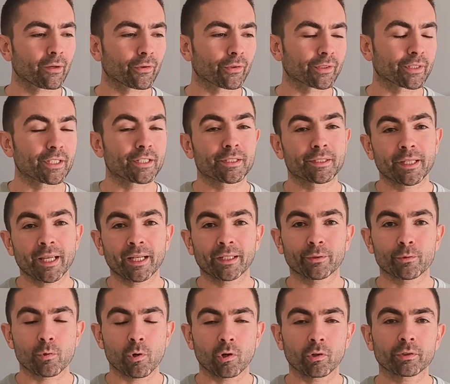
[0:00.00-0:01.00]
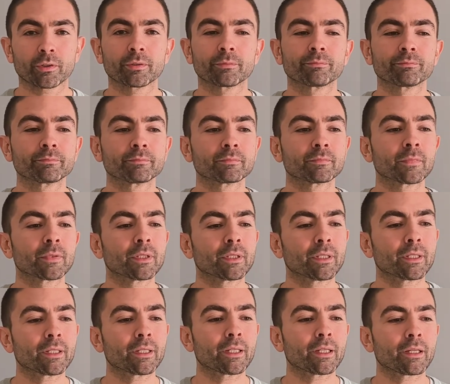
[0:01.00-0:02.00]
or the Zen quote,
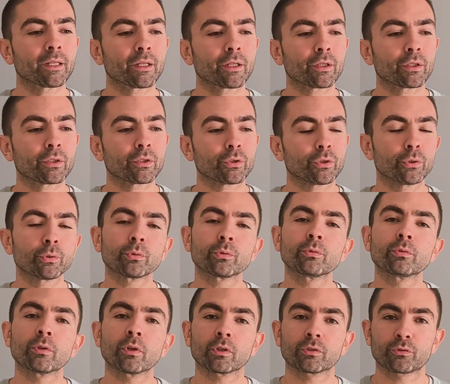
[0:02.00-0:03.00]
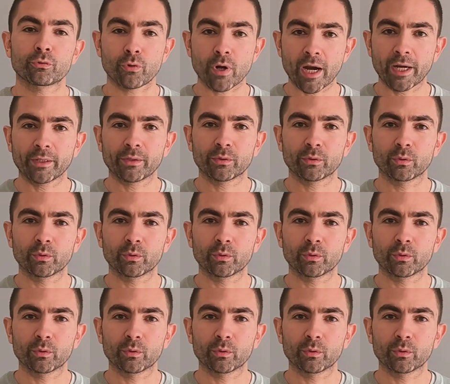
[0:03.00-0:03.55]
you do not try